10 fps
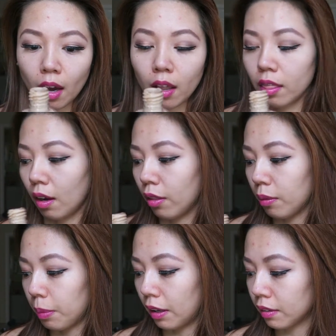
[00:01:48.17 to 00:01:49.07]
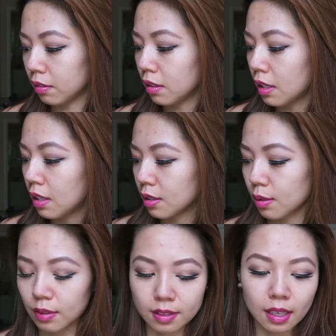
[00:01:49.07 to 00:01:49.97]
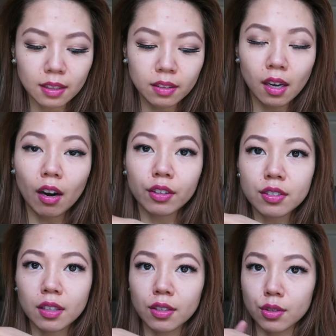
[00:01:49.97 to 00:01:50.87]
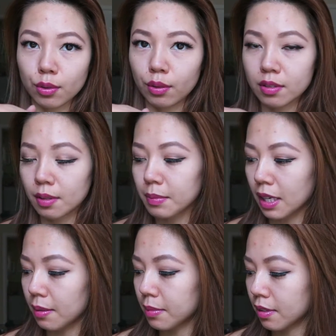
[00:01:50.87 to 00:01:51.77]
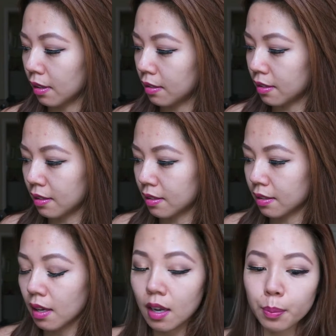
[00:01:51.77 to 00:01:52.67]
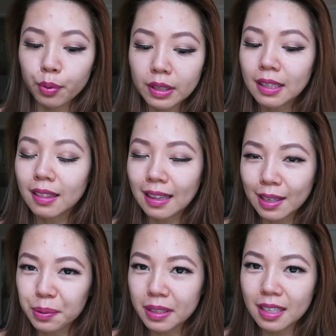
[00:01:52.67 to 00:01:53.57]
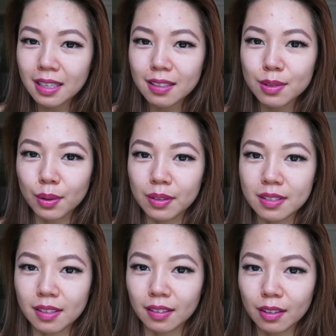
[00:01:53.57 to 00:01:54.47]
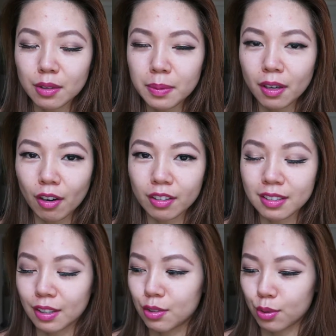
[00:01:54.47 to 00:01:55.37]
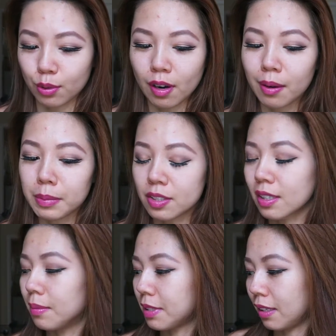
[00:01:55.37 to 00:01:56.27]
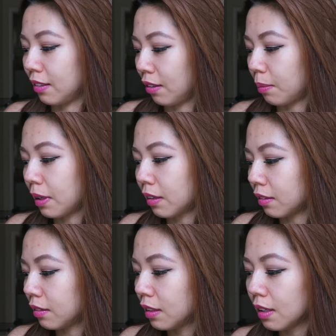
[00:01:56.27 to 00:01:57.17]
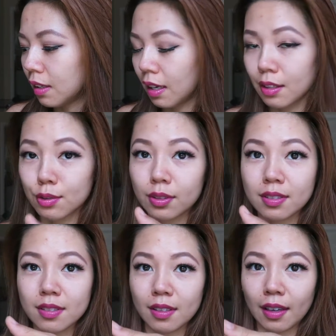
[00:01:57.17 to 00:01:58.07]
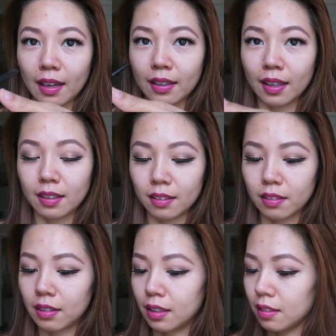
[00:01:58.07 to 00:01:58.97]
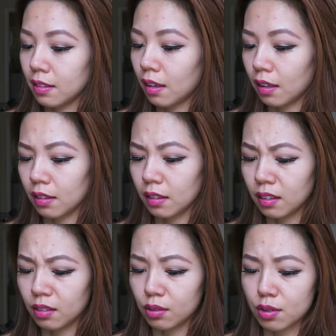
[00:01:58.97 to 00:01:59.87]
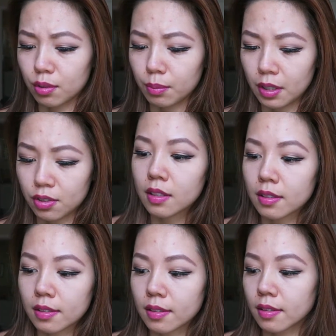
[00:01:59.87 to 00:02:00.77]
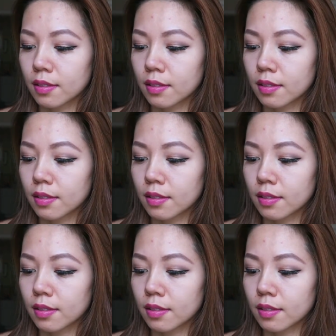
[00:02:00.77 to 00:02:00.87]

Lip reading: the bottle, so it's kind of hard to control sometimes because it's pretty liquidy, so it's a little bit hard to control how much comes out of the bottle. As you can see, I kind of already got a little too much. This is the